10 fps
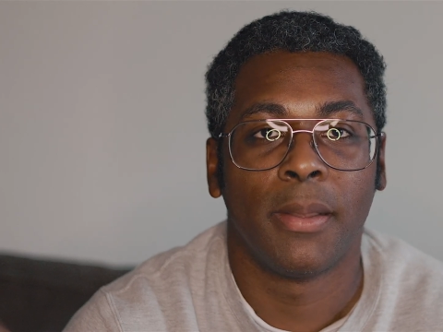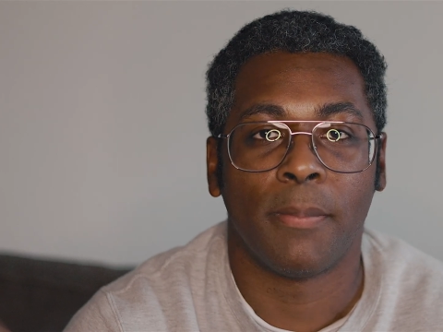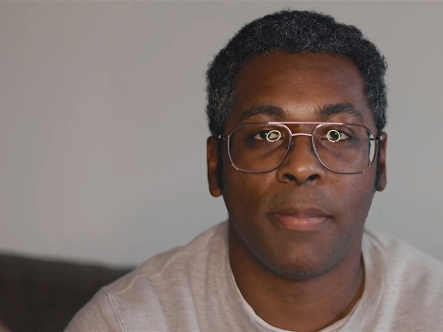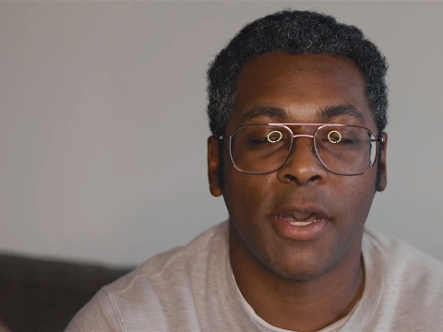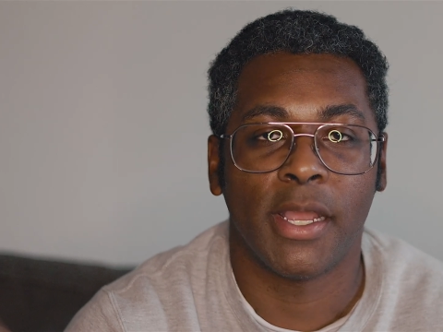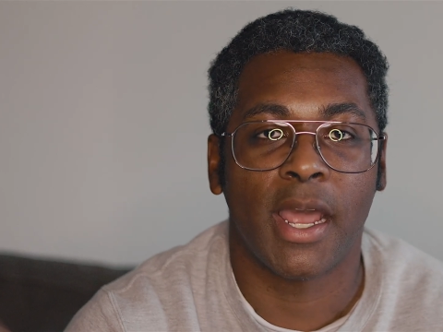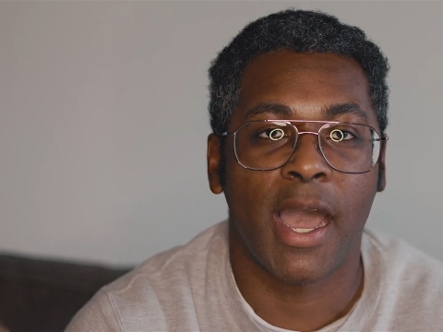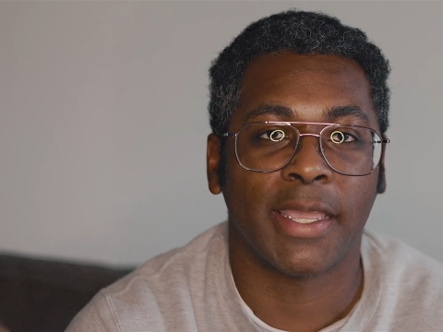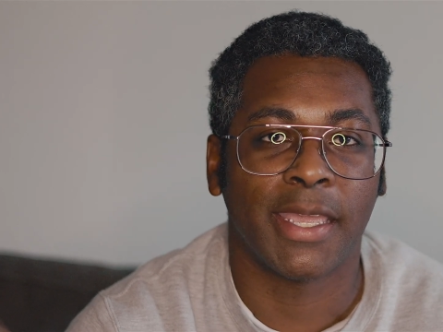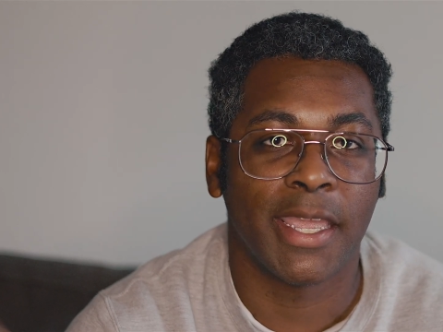but
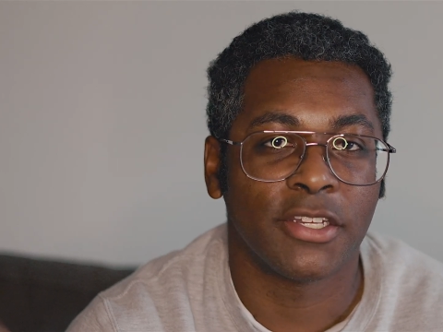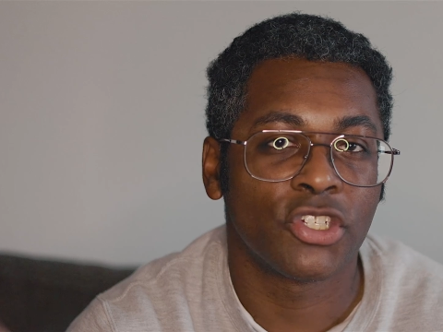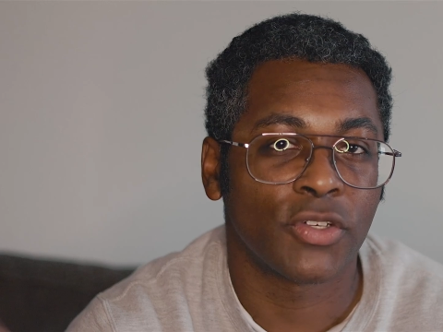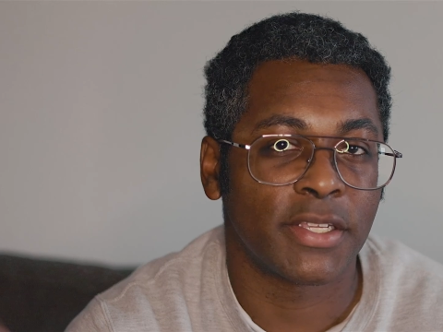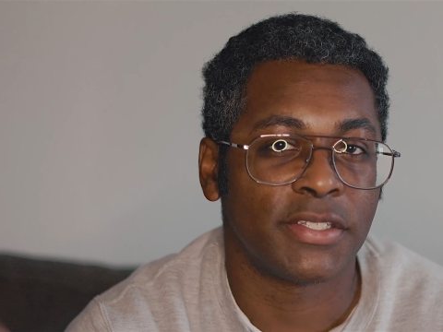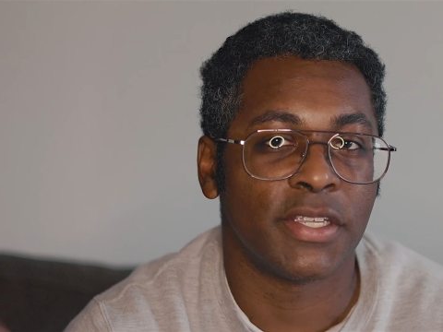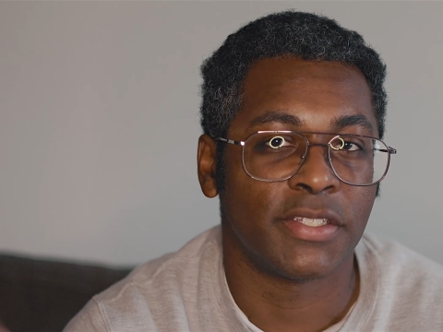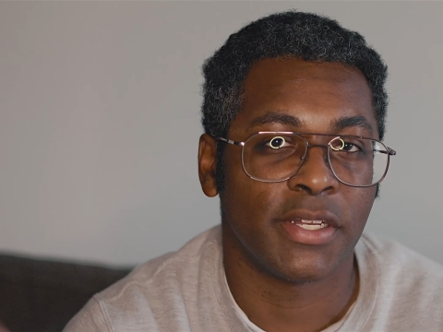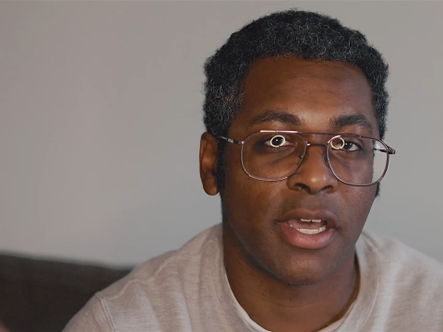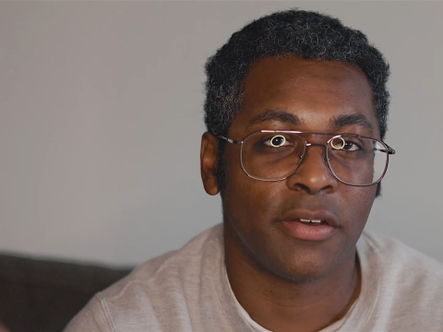I can't stress
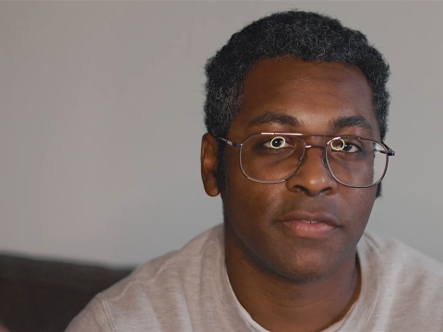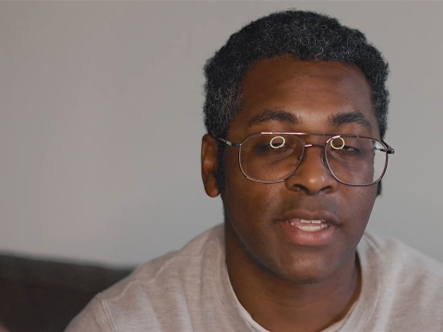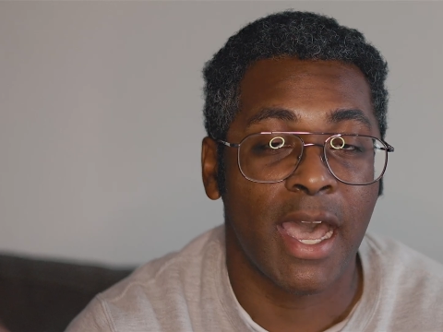this enough.